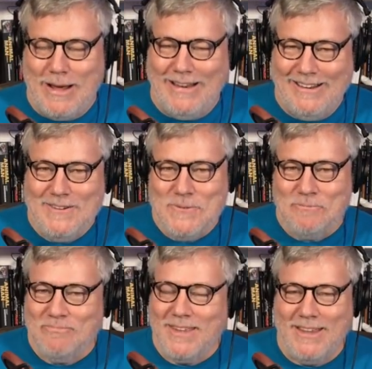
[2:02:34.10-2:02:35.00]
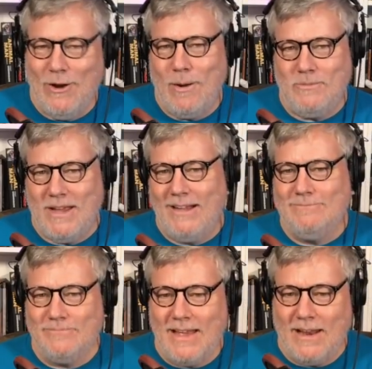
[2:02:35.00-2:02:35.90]
but you know what I'm
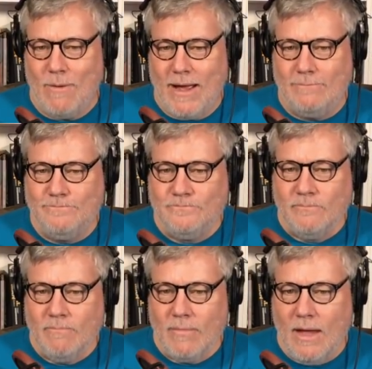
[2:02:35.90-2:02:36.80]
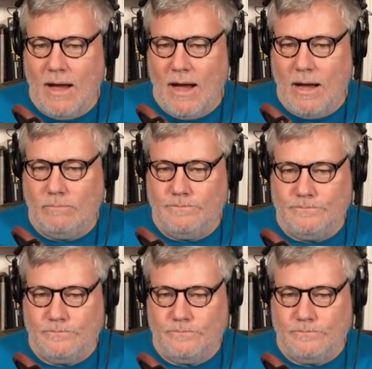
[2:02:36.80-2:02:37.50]
saying. Anyway, um,